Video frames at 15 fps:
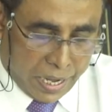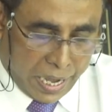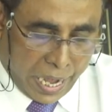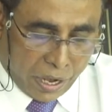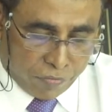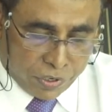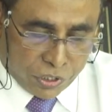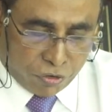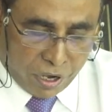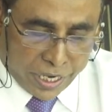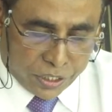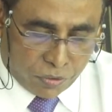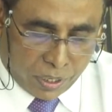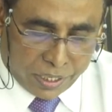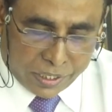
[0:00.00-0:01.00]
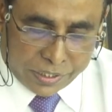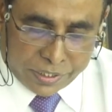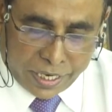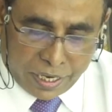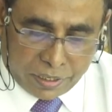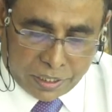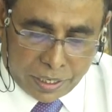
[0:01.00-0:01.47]
And we try to
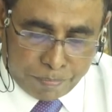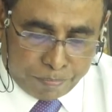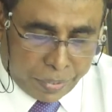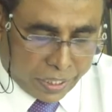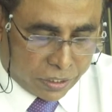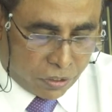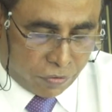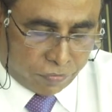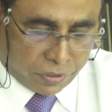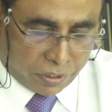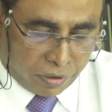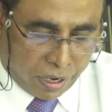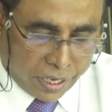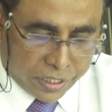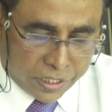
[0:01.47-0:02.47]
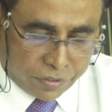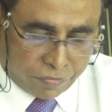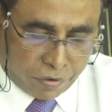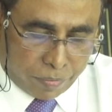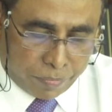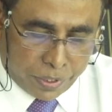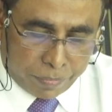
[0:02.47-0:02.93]
understand the impact of the crisis
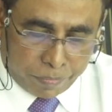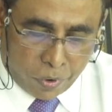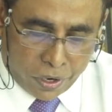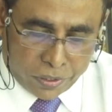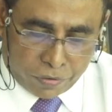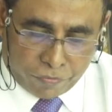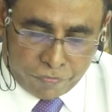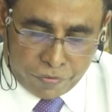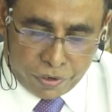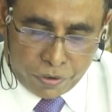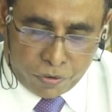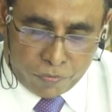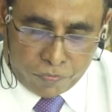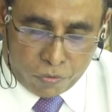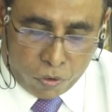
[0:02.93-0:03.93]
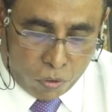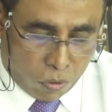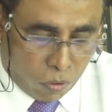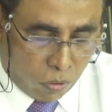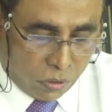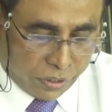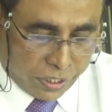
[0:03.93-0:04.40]
from the point of view of
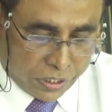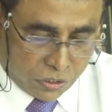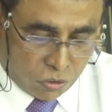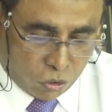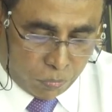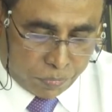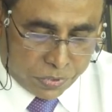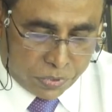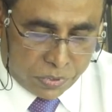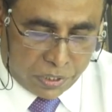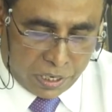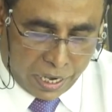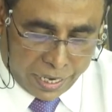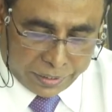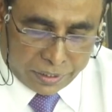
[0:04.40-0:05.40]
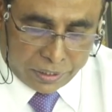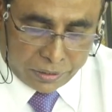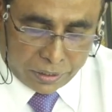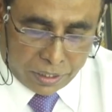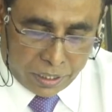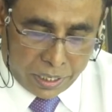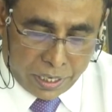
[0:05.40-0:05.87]
all these groups. I think
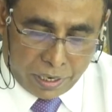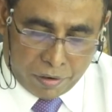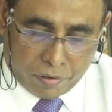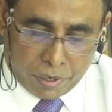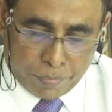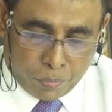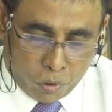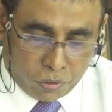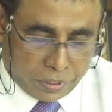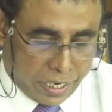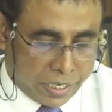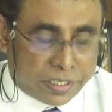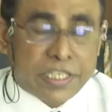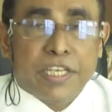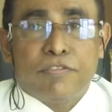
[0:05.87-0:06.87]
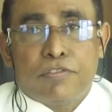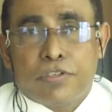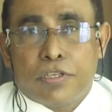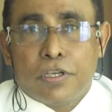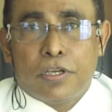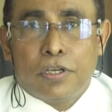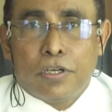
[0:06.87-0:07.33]
the report
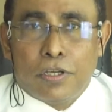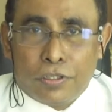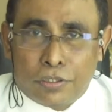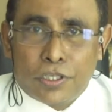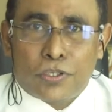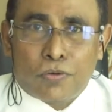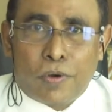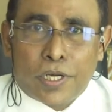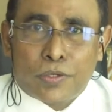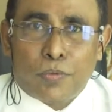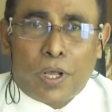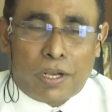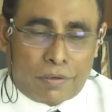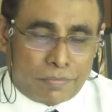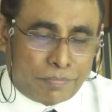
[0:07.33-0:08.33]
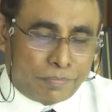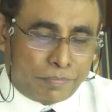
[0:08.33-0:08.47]
achieves this quite well.